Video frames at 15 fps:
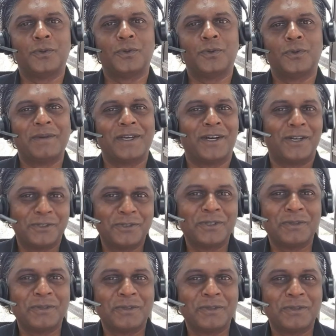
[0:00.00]
or maybe are
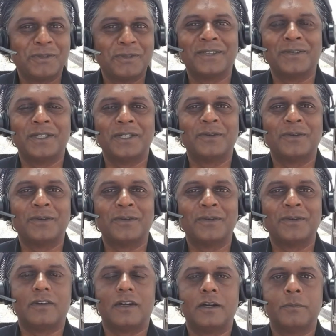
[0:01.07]
doing more in a work
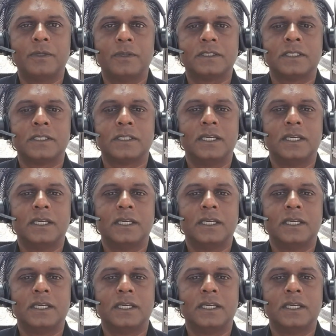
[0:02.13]
environment,